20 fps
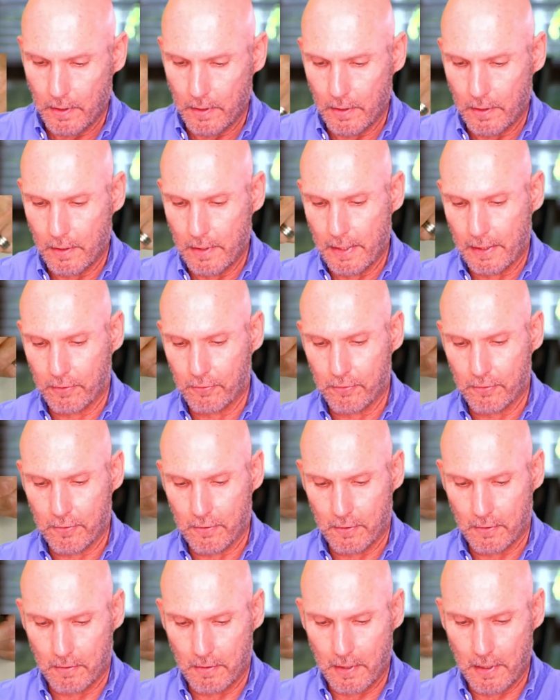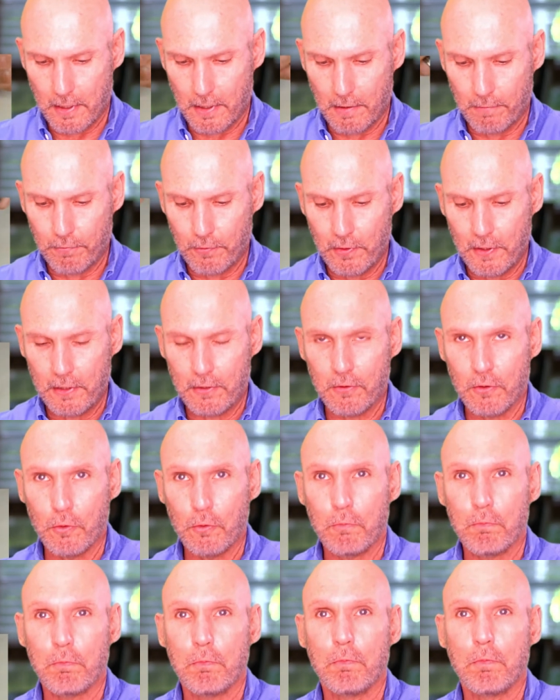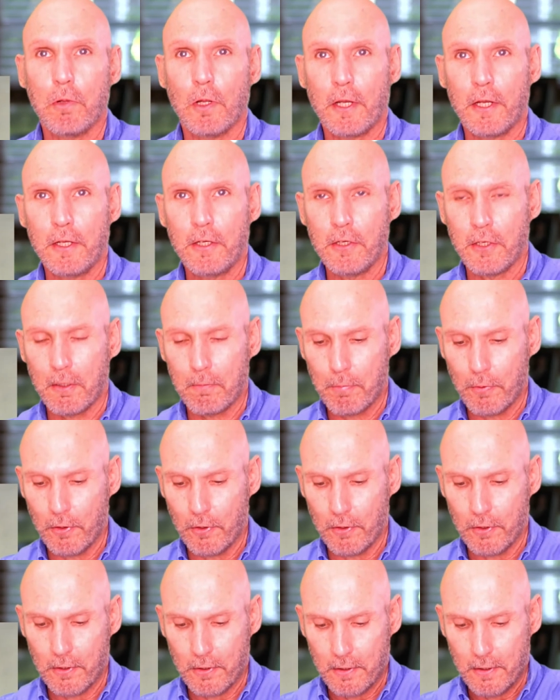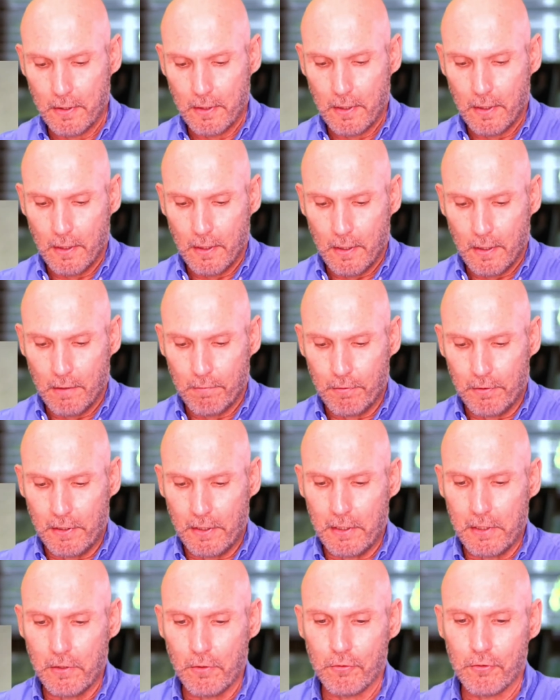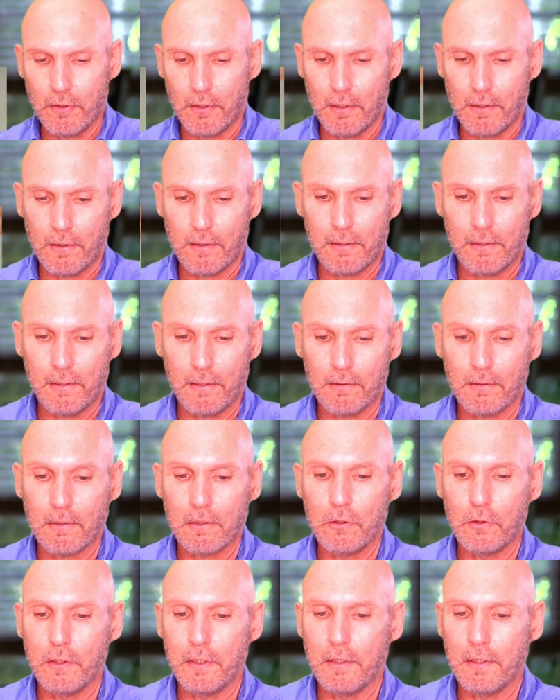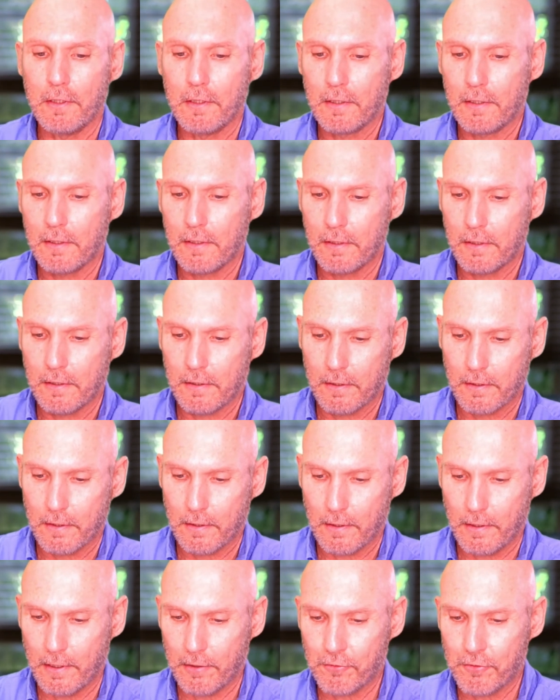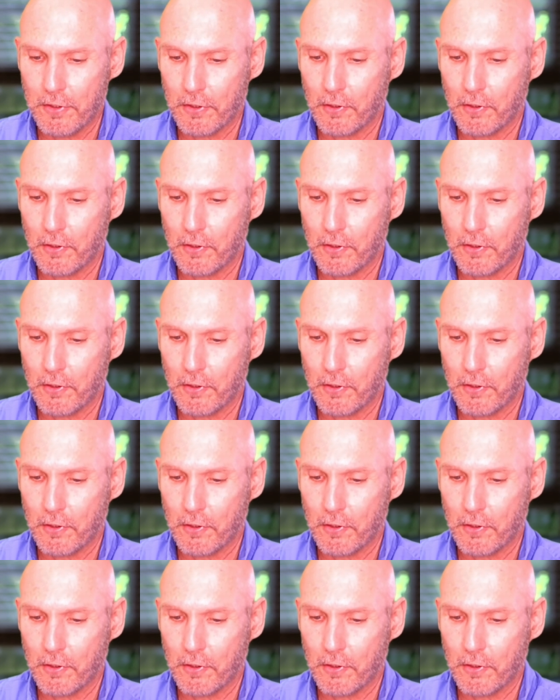Next, if you need to, plug it in your computer. If you need to use the included SD